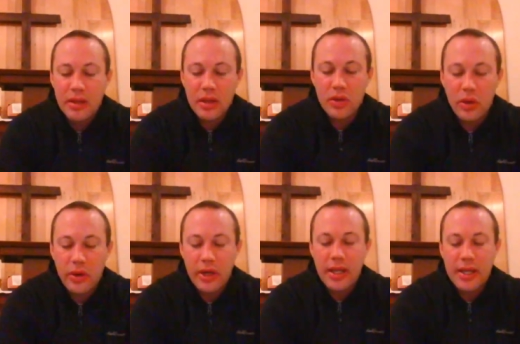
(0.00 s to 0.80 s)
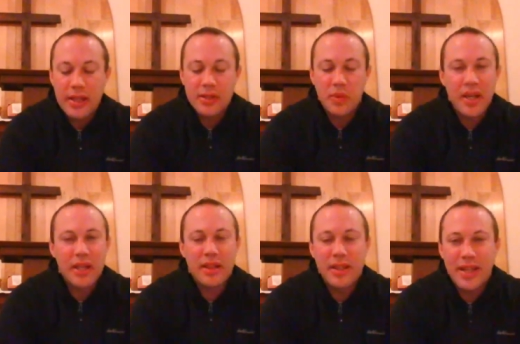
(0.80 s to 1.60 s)
The Lord is
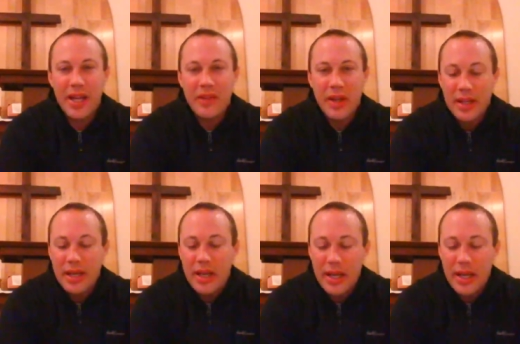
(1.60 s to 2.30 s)
with David